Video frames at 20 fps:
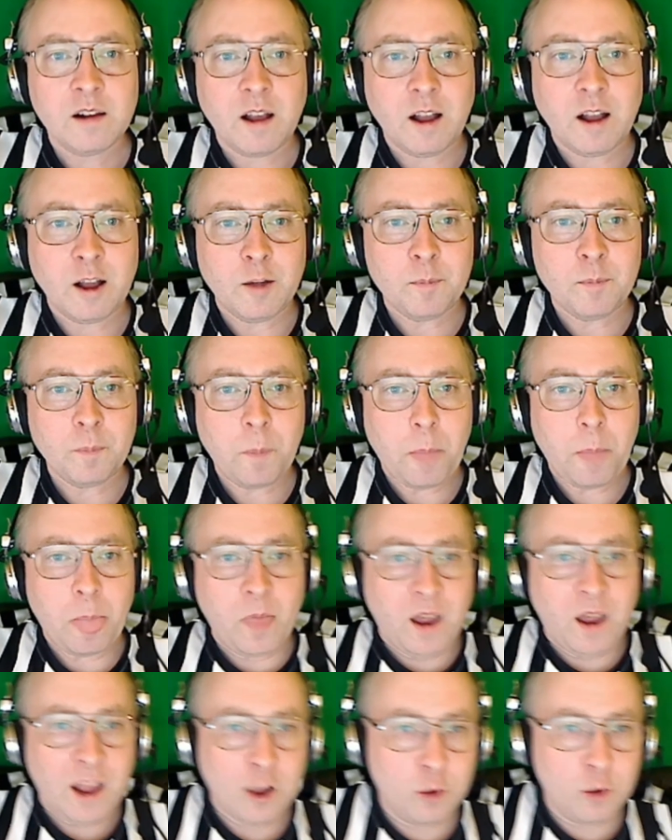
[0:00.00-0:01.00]
The
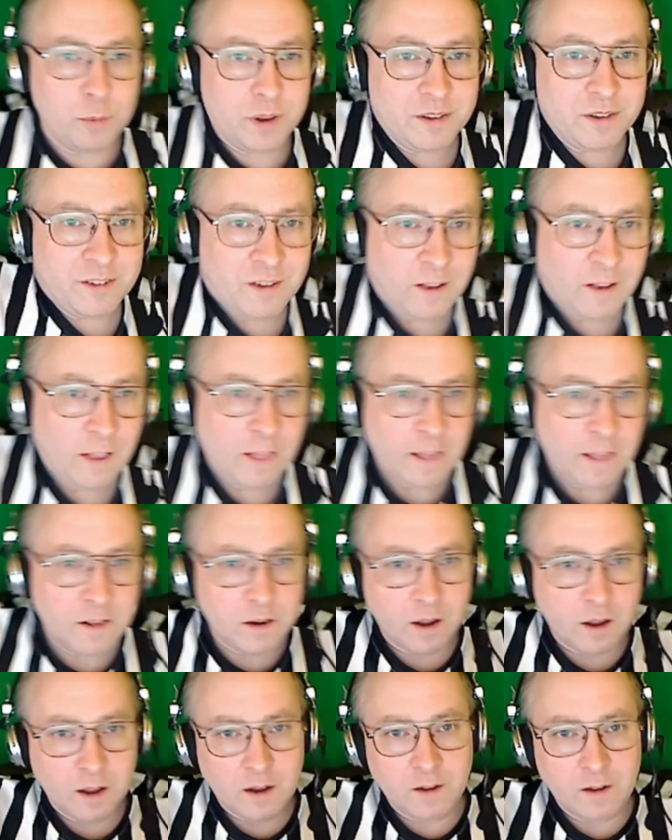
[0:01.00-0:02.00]
helmets.
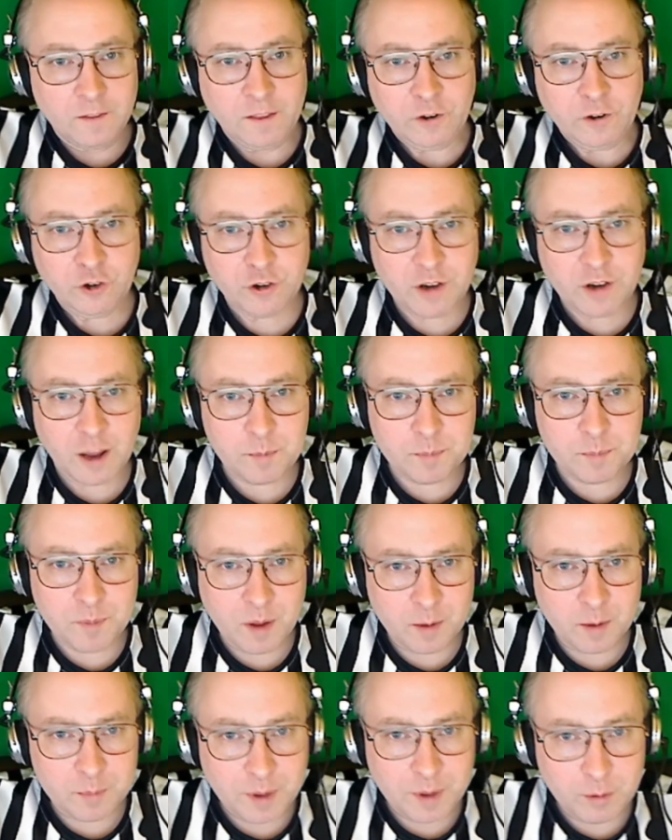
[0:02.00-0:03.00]
They should not
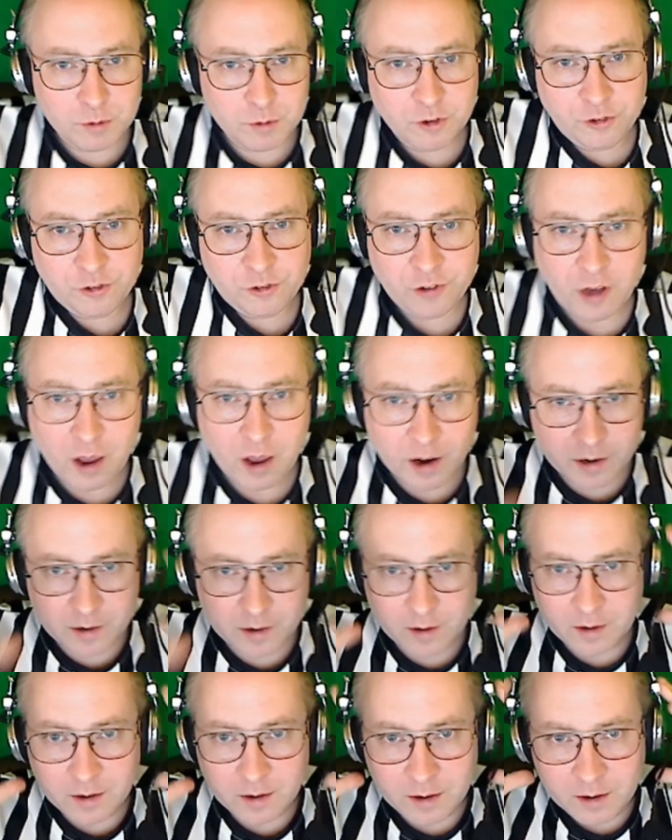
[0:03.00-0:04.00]
be able to
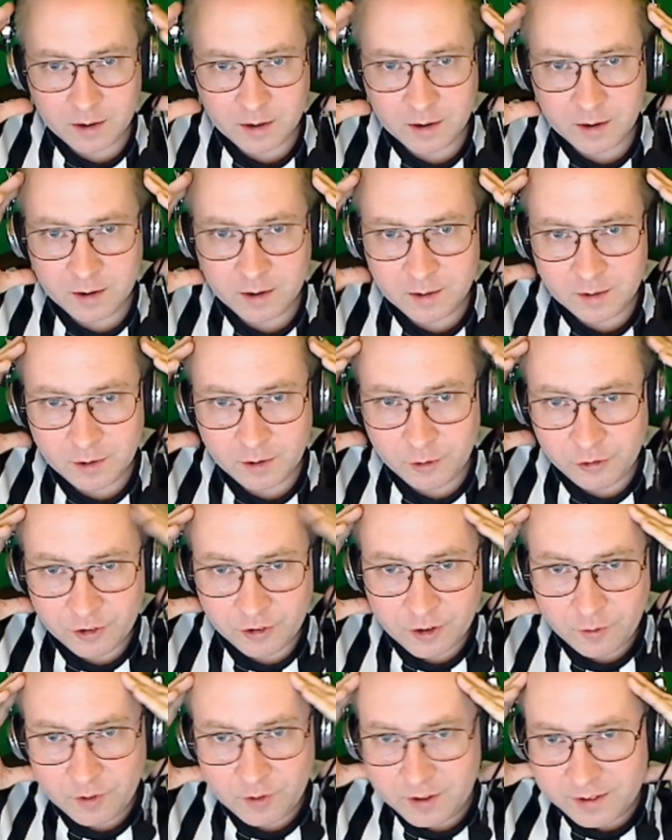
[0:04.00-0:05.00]
slide,
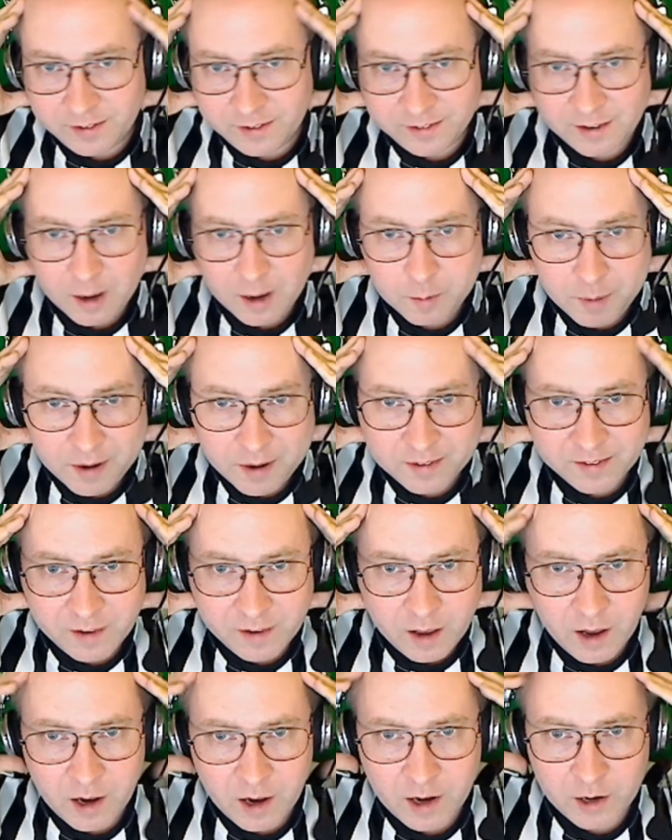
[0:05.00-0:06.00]
significantly side by
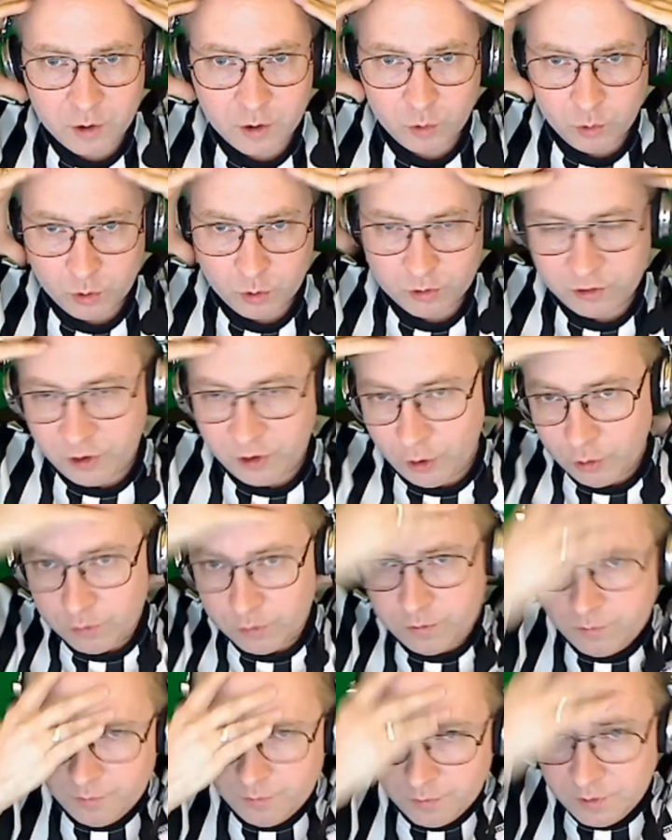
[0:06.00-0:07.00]
side or tilt,
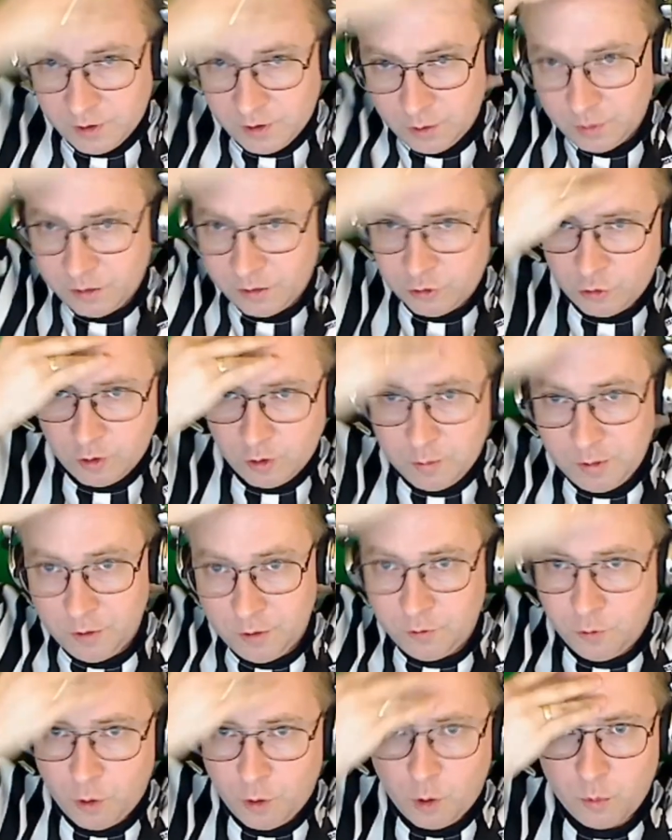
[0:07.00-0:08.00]
extremely
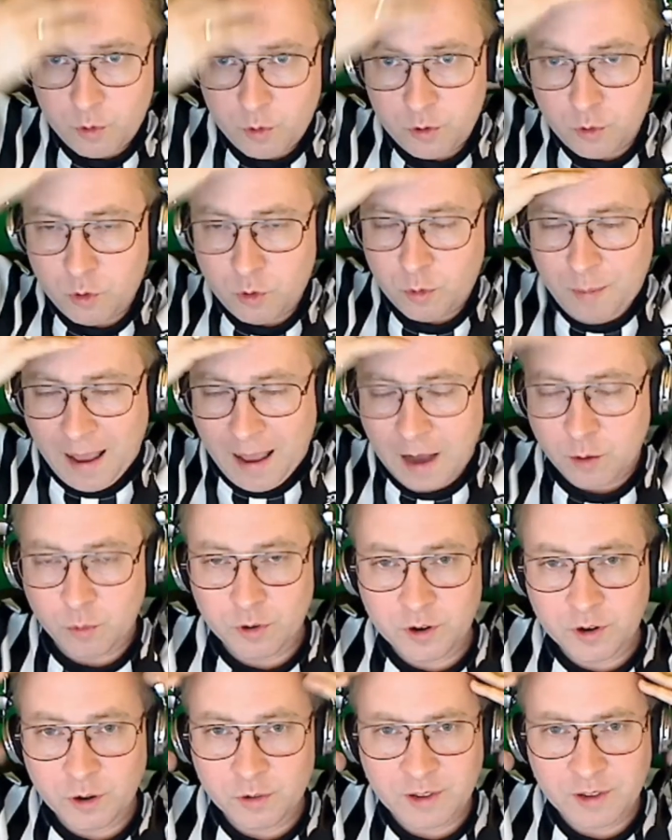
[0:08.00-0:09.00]
forward or
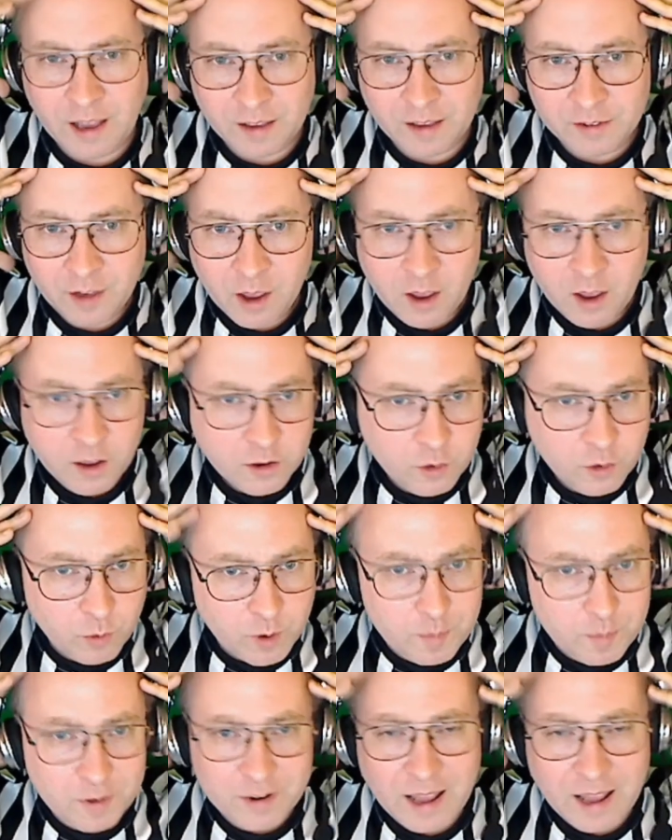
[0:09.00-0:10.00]
backward. Yes, you want
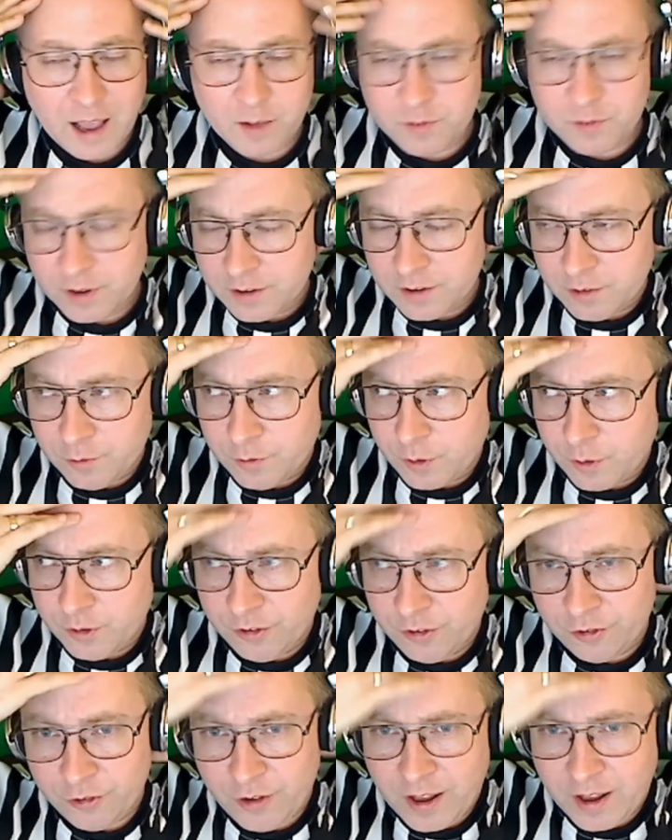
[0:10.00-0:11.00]
to be able to have like a very
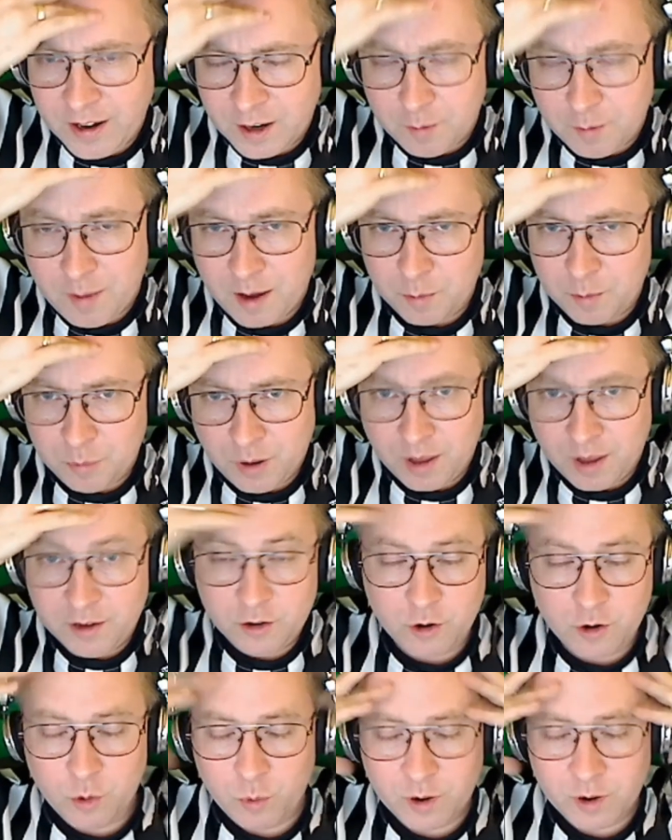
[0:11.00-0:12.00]
slight amount of play.
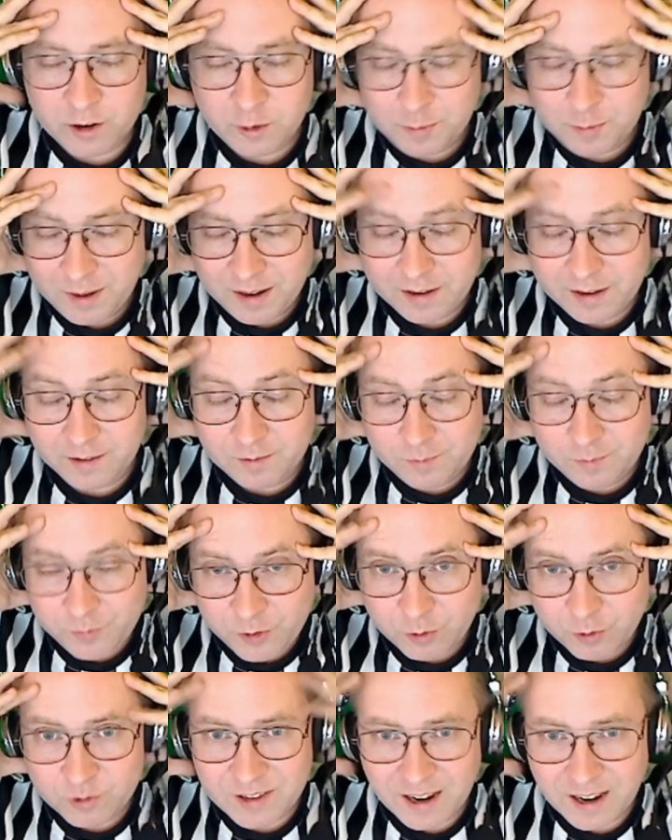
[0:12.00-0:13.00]
You don't want it to be like
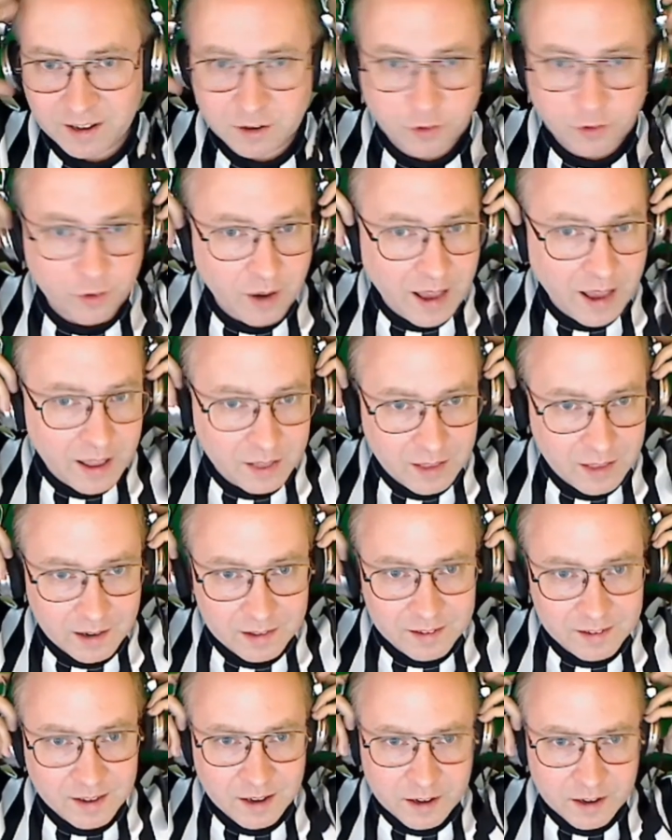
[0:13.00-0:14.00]
so tight to their head that
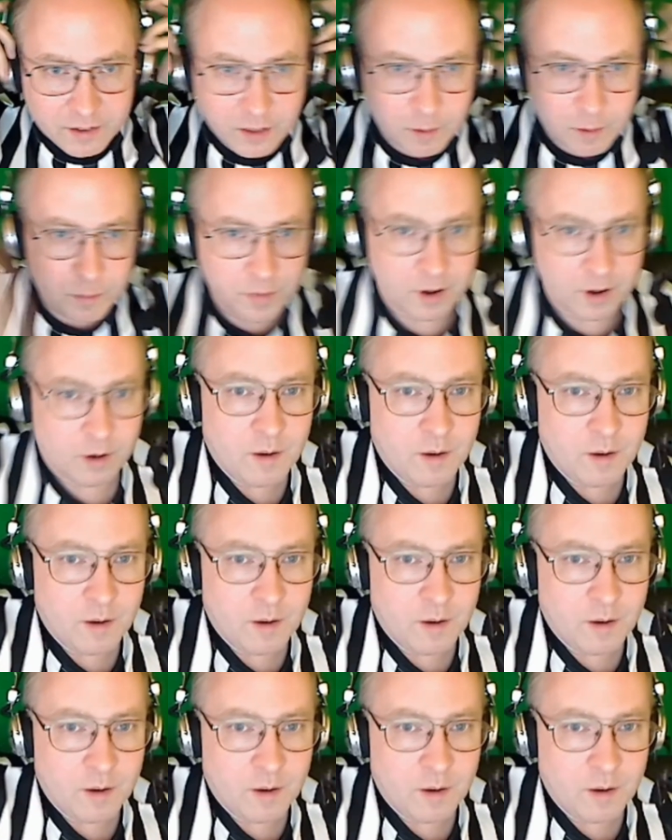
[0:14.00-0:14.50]
it's killing them.